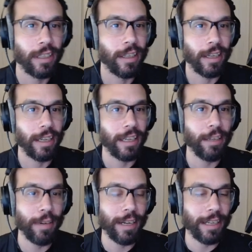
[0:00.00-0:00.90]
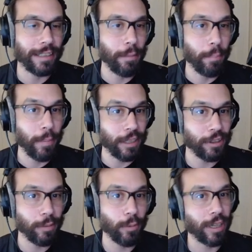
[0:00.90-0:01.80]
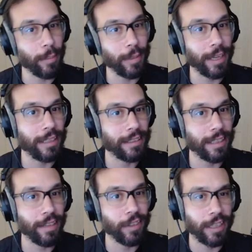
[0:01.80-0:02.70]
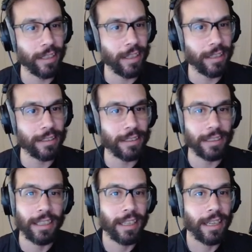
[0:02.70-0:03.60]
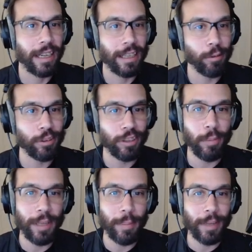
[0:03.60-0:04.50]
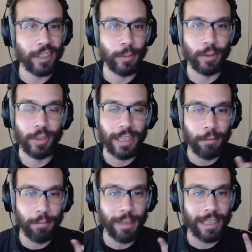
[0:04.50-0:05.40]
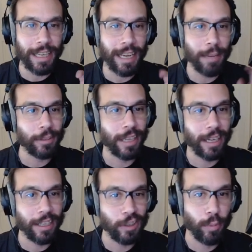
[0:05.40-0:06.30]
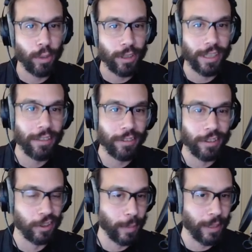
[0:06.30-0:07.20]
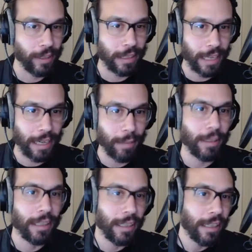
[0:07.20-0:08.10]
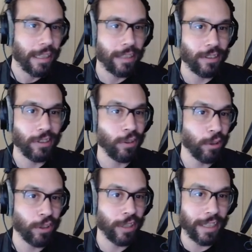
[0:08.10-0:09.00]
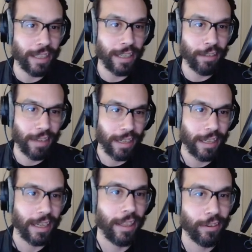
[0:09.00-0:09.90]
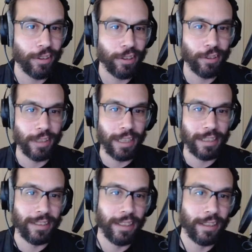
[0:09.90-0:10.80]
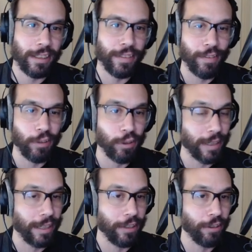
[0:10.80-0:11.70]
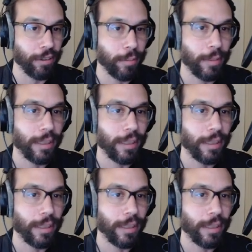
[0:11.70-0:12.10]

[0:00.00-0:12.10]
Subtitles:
Hit rating is a much more complicated stat for Death Knights. There are so many possible hit rating caps that I kind of just boiled it down to the spell hit cap. This is 289 rating and 32 less technically if you have a Draenei in your group.